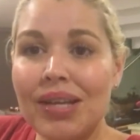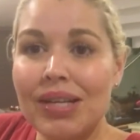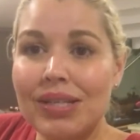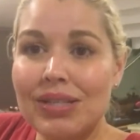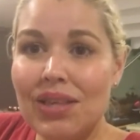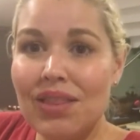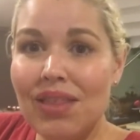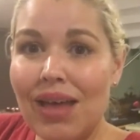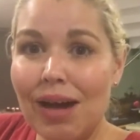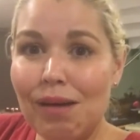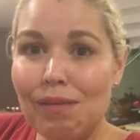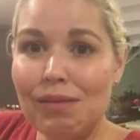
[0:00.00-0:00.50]
So
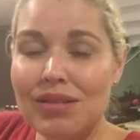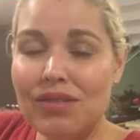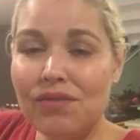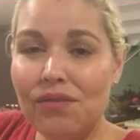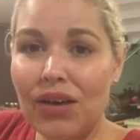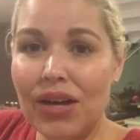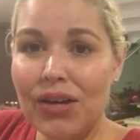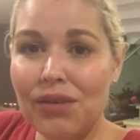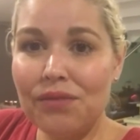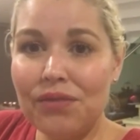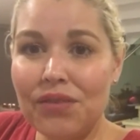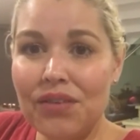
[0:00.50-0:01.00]
that was
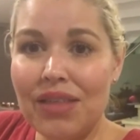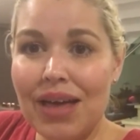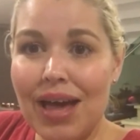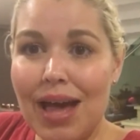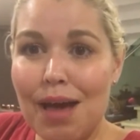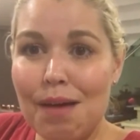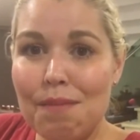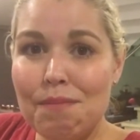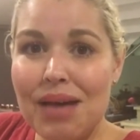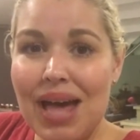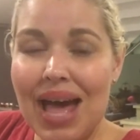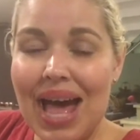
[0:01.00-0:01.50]
fun for
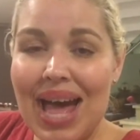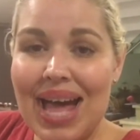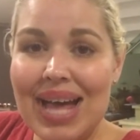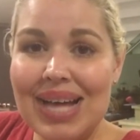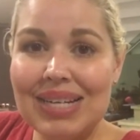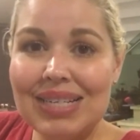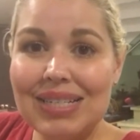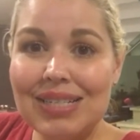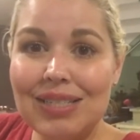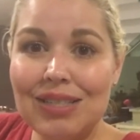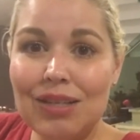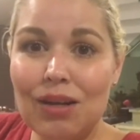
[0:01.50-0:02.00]
them,
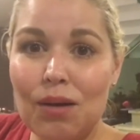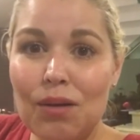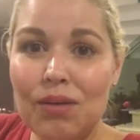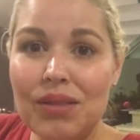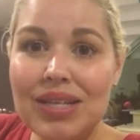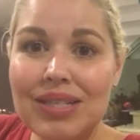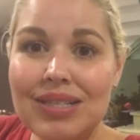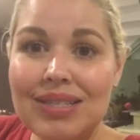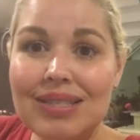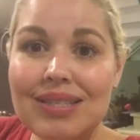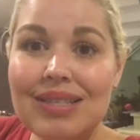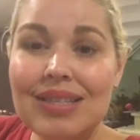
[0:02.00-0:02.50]
and so
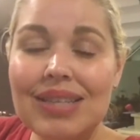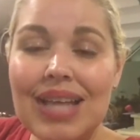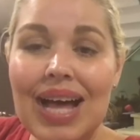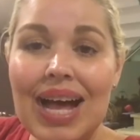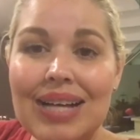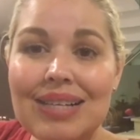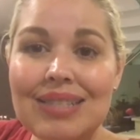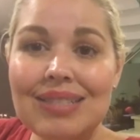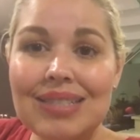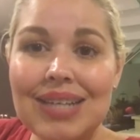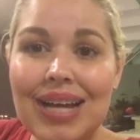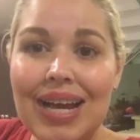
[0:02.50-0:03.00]
this is the
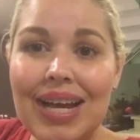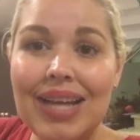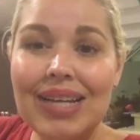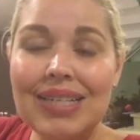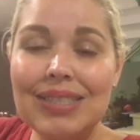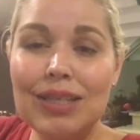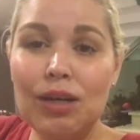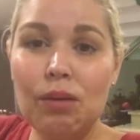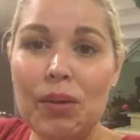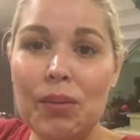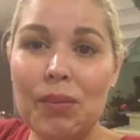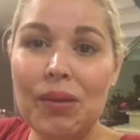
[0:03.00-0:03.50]
last
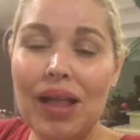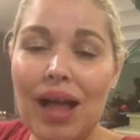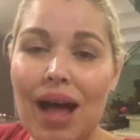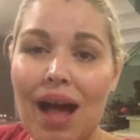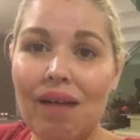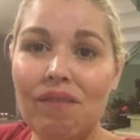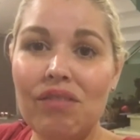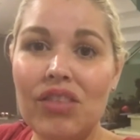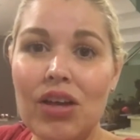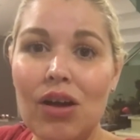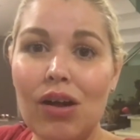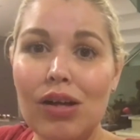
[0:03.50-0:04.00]
night. We will
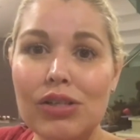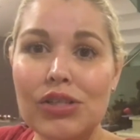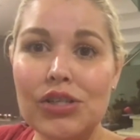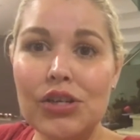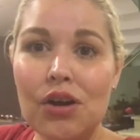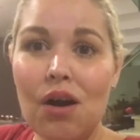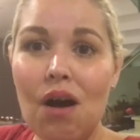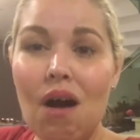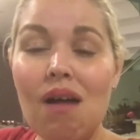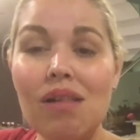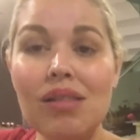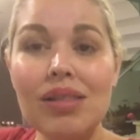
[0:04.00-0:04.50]
have the
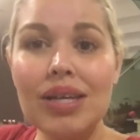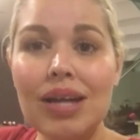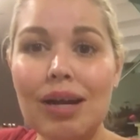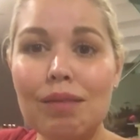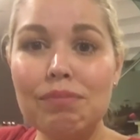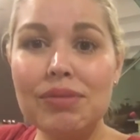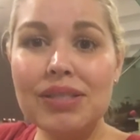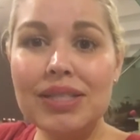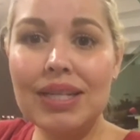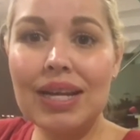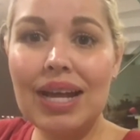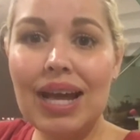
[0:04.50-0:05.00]
altar all lit
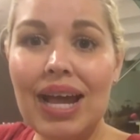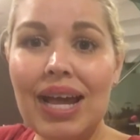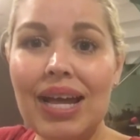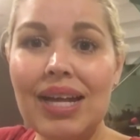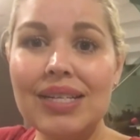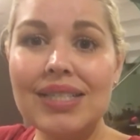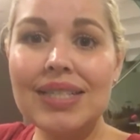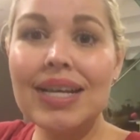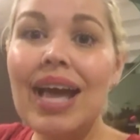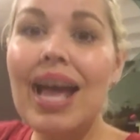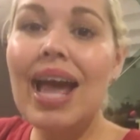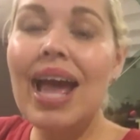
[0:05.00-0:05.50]
up
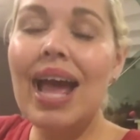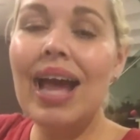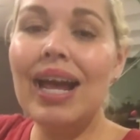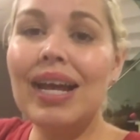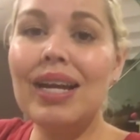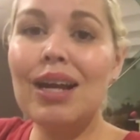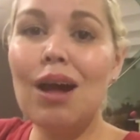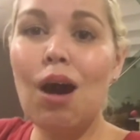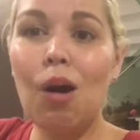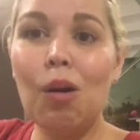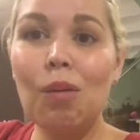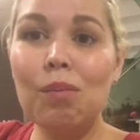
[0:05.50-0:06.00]
tonight
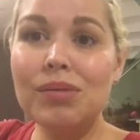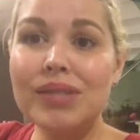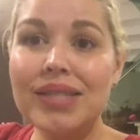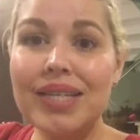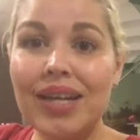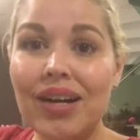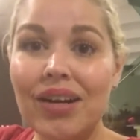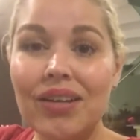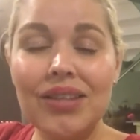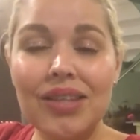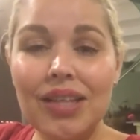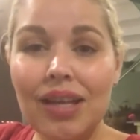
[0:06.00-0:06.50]
in hopes
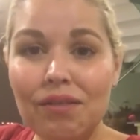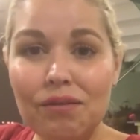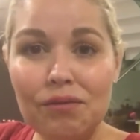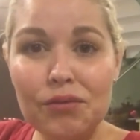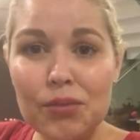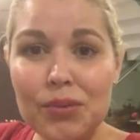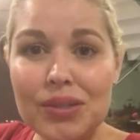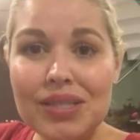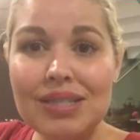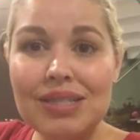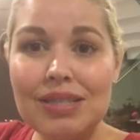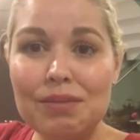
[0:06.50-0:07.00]
that our loved
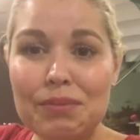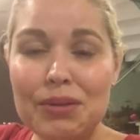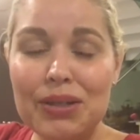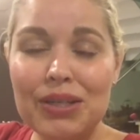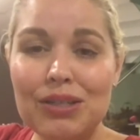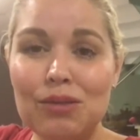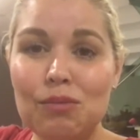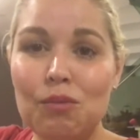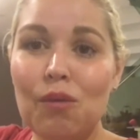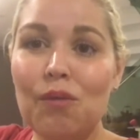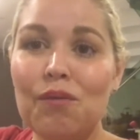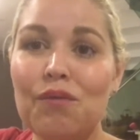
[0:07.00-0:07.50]
ones'
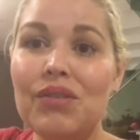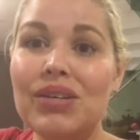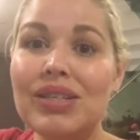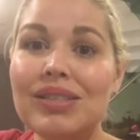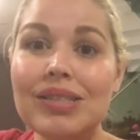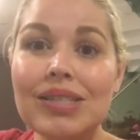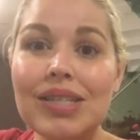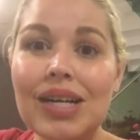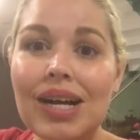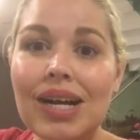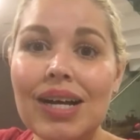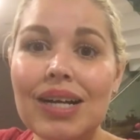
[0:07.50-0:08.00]
spirits will
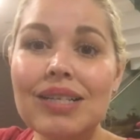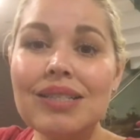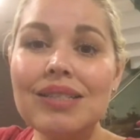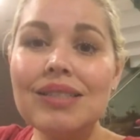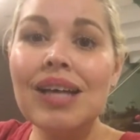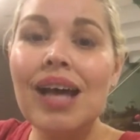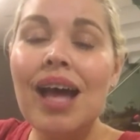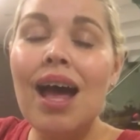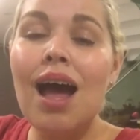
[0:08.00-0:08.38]
visit us,